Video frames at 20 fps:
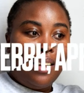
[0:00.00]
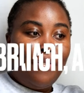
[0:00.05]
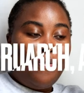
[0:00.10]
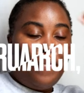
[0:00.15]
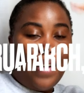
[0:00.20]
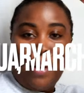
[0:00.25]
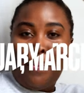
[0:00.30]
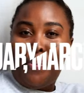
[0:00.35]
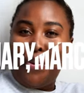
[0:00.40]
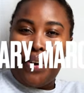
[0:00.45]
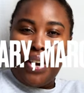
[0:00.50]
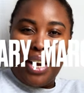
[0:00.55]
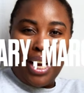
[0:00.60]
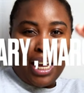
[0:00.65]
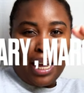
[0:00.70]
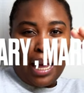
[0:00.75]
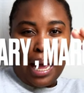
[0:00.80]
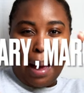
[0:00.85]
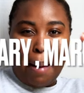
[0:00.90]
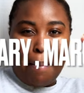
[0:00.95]

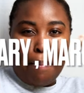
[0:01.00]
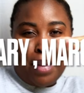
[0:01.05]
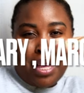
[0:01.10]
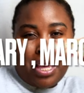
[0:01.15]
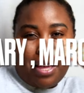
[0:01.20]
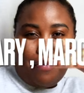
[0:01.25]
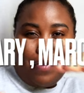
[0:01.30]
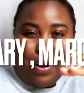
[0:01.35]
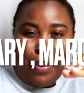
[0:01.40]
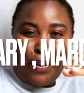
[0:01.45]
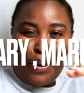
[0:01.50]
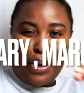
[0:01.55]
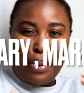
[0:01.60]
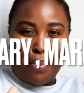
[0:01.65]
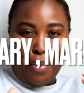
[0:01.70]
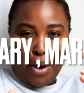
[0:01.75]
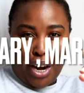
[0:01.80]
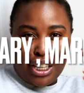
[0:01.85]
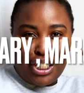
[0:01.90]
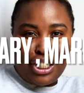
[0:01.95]
February, me, February,
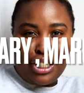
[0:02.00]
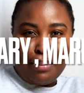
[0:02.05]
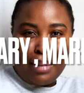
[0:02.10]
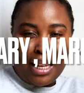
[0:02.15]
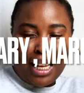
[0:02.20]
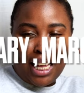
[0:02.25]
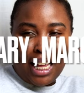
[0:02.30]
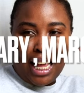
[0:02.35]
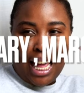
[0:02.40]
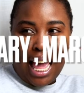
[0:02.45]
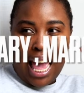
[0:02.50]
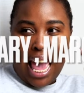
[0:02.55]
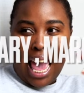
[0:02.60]
March, me,